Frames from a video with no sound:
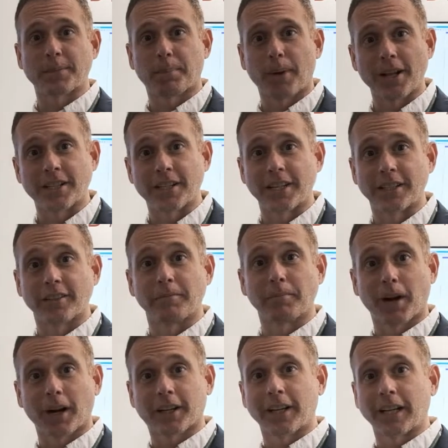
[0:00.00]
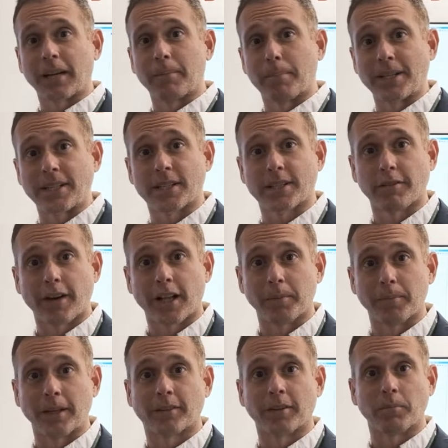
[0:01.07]
President of Marketing and Business
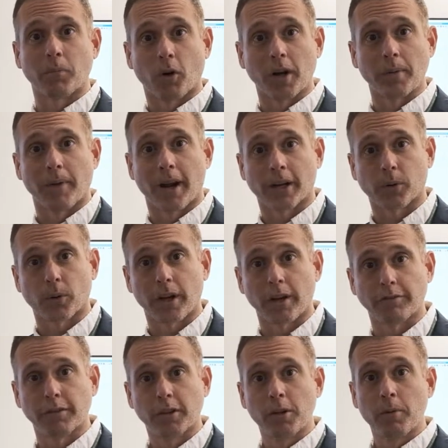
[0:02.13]
Development at Mori Microwave.